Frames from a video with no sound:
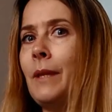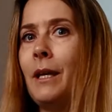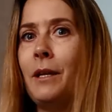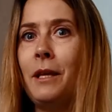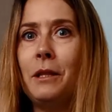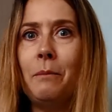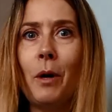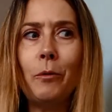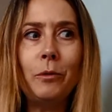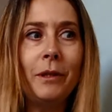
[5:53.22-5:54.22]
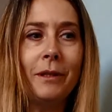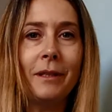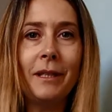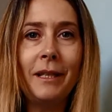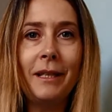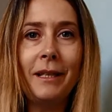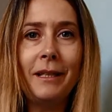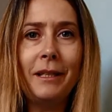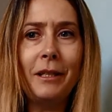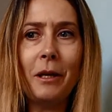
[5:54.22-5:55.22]
And I think the mole,
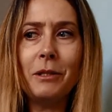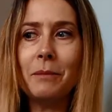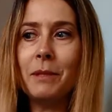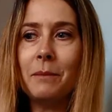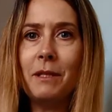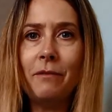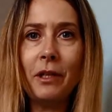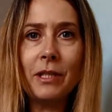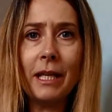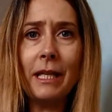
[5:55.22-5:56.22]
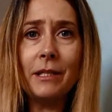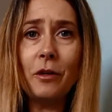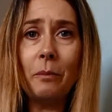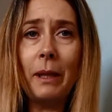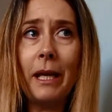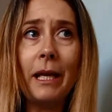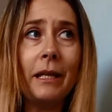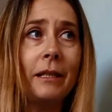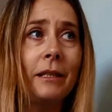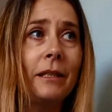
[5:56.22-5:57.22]
sometimes he feels like he's not being
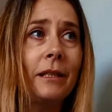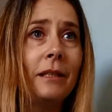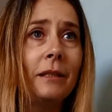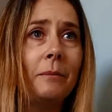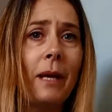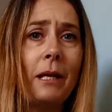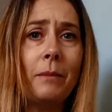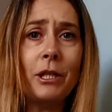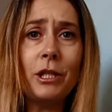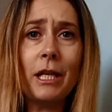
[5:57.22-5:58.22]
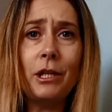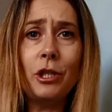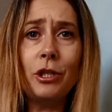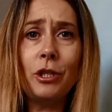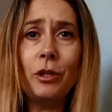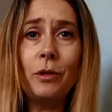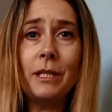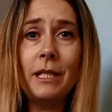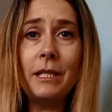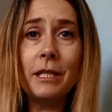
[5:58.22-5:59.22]
paid much attention to because
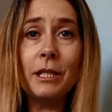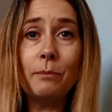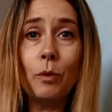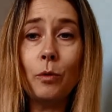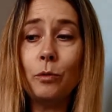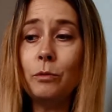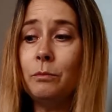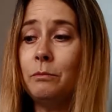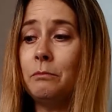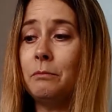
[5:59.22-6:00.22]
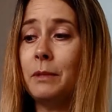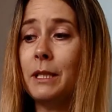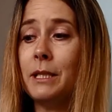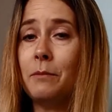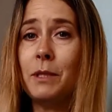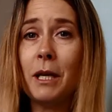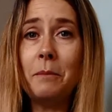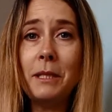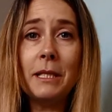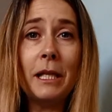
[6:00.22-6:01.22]
he's just small. And
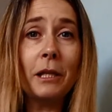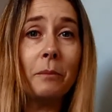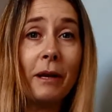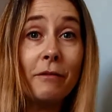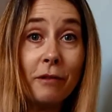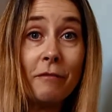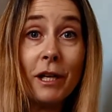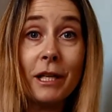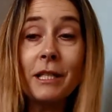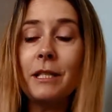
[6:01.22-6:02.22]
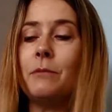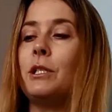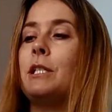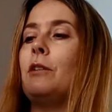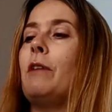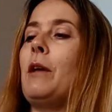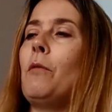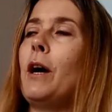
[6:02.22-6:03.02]
sometimes he's a little bit frivolous, which is a great